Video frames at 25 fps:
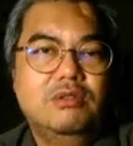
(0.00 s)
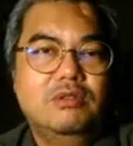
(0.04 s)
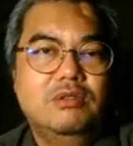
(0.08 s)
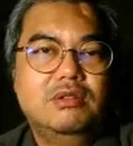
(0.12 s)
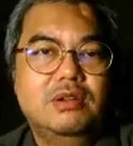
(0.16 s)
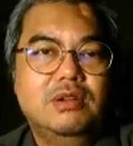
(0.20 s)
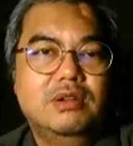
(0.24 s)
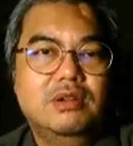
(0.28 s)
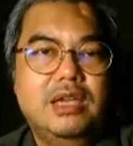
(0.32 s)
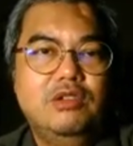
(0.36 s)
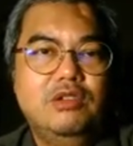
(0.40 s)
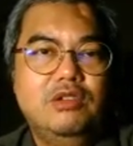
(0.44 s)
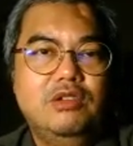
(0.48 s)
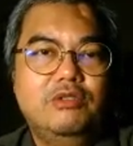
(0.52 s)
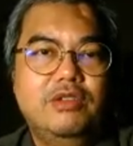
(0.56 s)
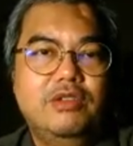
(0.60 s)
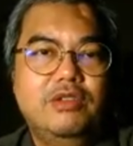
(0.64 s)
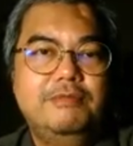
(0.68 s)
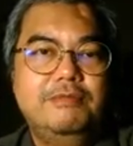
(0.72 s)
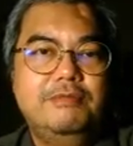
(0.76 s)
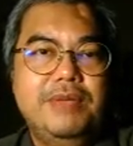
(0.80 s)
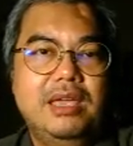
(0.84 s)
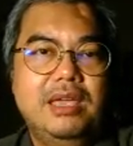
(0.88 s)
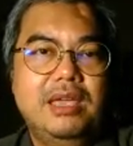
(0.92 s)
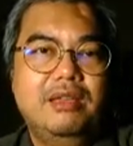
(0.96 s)
Okay, you don't really
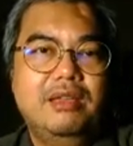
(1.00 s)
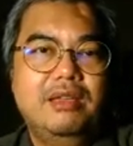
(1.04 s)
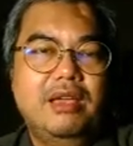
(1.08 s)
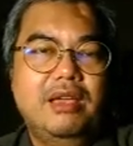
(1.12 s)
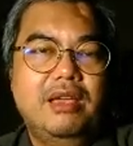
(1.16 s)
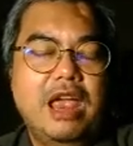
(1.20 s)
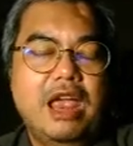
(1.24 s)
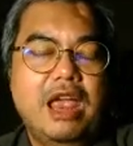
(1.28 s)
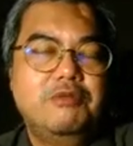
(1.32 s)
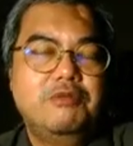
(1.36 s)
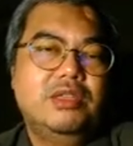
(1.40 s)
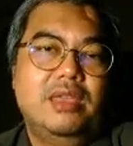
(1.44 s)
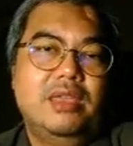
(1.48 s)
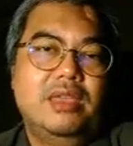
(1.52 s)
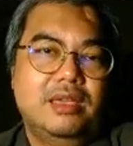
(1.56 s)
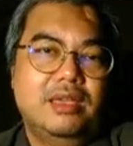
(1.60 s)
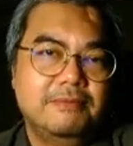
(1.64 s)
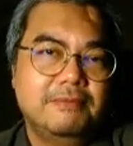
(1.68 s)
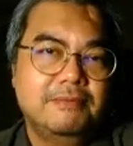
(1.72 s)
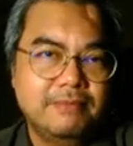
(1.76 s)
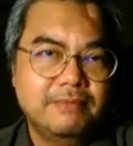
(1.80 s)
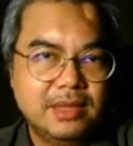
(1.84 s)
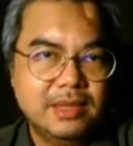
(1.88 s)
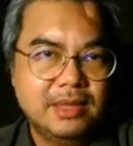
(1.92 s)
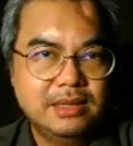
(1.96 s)
pay everything.
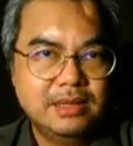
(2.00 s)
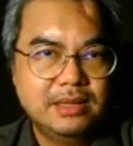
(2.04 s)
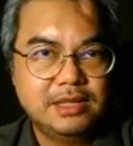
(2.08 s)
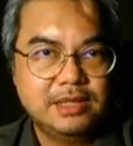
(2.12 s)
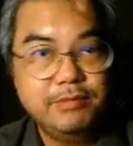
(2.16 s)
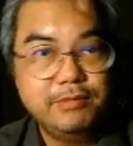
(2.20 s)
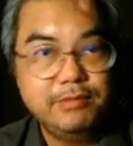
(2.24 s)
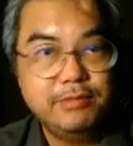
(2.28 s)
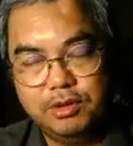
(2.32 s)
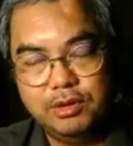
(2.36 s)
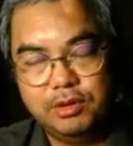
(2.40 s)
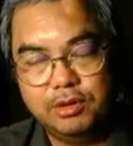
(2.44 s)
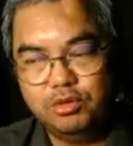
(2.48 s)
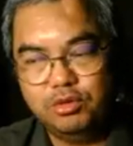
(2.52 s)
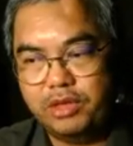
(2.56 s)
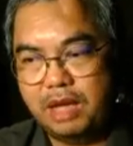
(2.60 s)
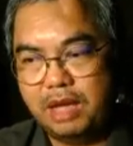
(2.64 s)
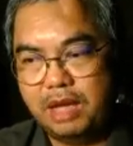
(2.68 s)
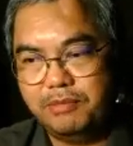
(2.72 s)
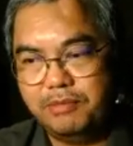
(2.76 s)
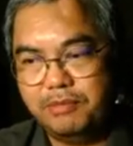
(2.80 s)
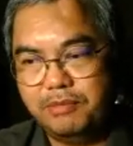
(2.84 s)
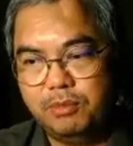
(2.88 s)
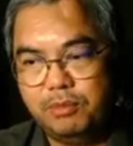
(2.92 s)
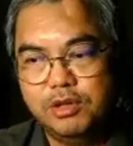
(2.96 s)
Some people do that,
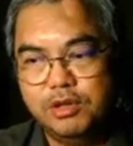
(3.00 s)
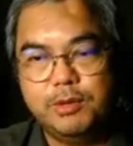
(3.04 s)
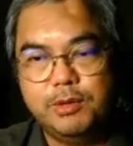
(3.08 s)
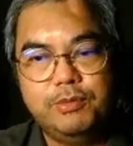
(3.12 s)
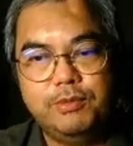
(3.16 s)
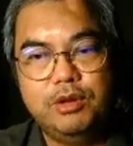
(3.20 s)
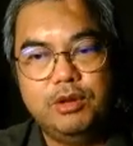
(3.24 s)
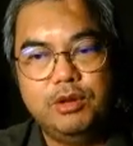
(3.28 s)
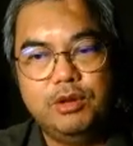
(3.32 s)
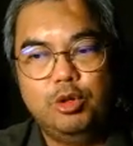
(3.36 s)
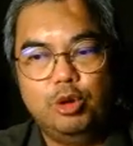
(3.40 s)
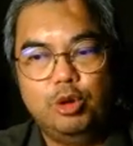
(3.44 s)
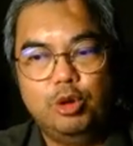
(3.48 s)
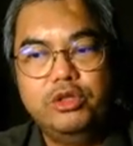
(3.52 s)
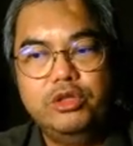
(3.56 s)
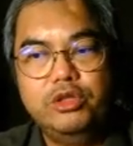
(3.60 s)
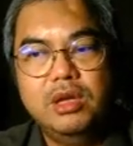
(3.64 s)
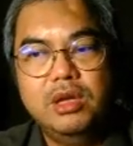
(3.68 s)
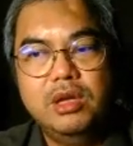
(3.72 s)
but most people don't.